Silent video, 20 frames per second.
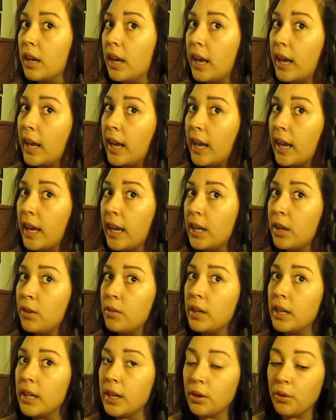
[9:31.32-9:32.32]
a
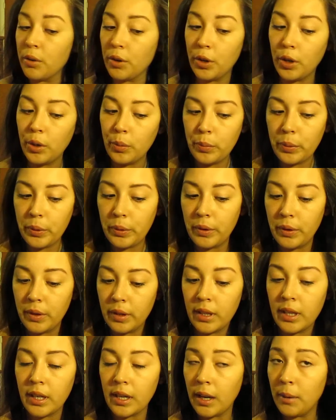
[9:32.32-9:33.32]
unique group
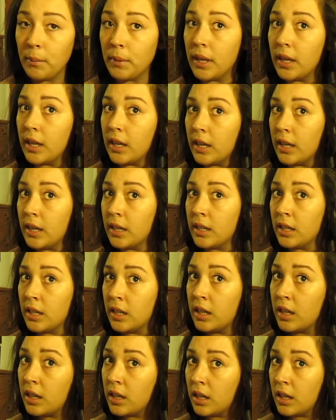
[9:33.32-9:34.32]
that I'm in
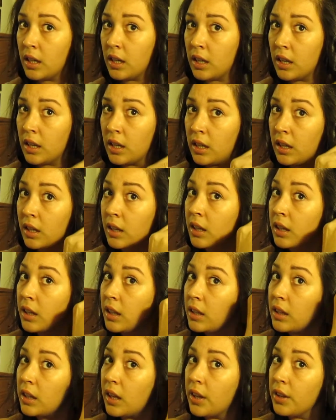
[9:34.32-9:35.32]

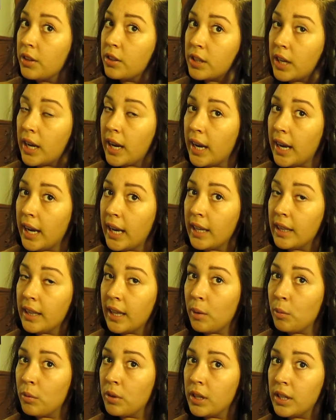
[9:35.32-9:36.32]
the other day, and
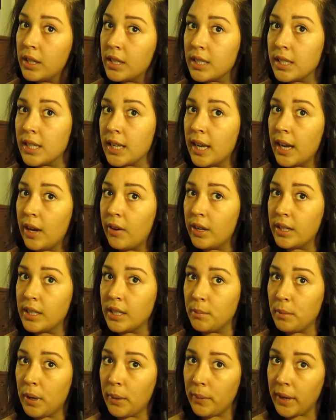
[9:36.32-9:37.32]
they wanted to see how I did
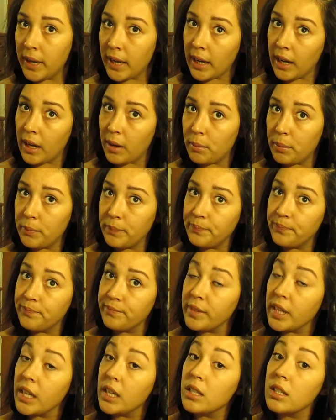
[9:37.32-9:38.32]
my makeup.
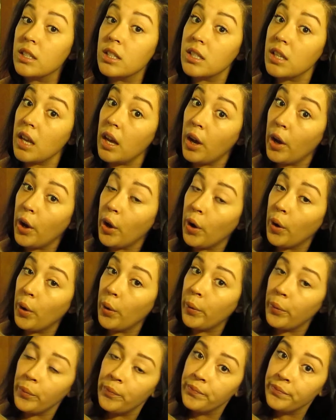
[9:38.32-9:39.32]

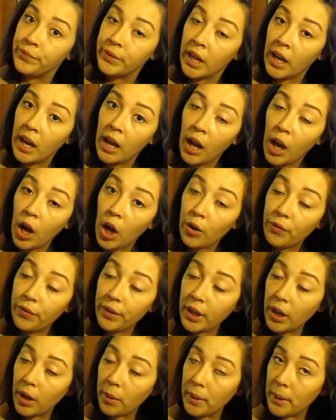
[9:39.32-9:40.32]
So, hopefully
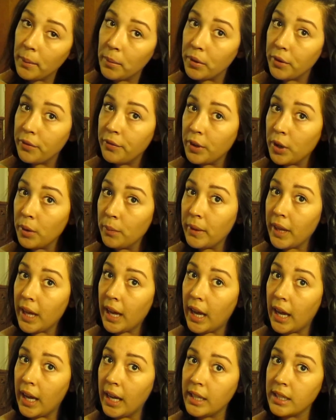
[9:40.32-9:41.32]
I'll be able to film
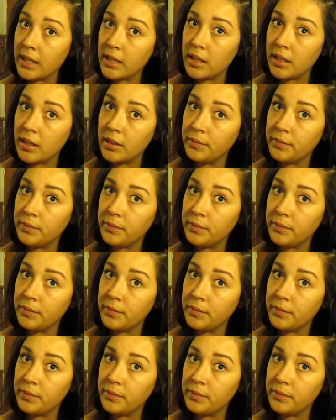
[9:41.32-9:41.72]
that